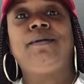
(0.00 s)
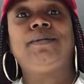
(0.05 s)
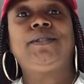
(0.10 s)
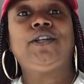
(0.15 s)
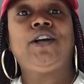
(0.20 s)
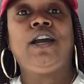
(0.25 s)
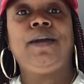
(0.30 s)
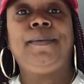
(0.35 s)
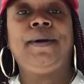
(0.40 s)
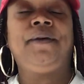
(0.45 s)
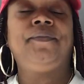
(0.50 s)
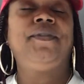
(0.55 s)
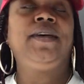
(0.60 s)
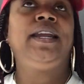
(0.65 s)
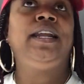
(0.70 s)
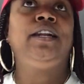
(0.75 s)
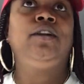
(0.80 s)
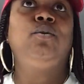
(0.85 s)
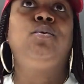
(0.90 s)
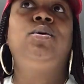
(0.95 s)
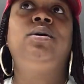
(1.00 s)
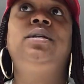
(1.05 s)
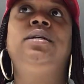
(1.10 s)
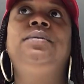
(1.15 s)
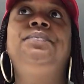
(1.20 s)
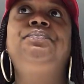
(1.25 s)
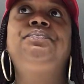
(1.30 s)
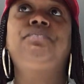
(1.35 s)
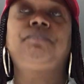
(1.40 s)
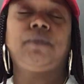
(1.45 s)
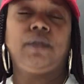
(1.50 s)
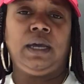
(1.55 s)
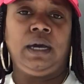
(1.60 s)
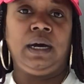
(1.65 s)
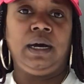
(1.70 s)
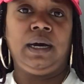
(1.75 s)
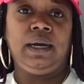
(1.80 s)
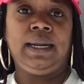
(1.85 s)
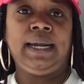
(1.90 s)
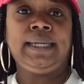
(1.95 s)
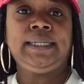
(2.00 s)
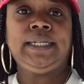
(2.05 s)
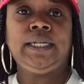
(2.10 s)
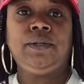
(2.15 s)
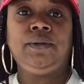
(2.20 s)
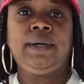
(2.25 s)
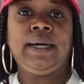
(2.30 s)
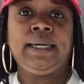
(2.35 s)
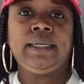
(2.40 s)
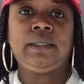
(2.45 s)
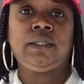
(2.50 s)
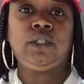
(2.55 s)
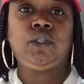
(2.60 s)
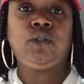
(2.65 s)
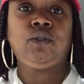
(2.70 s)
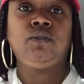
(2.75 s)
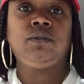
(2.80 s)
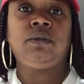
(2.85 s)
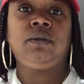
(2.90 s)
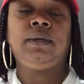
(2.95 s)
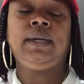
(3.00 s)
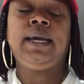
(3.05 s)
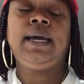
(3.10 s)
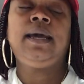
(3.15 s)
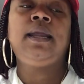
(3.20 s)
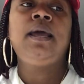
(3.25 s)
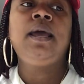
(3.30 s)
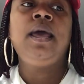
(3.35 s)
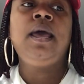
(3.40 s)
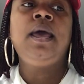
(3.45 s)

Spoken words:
I'm sorry about that. I don't want to not tell you guys the truth on that.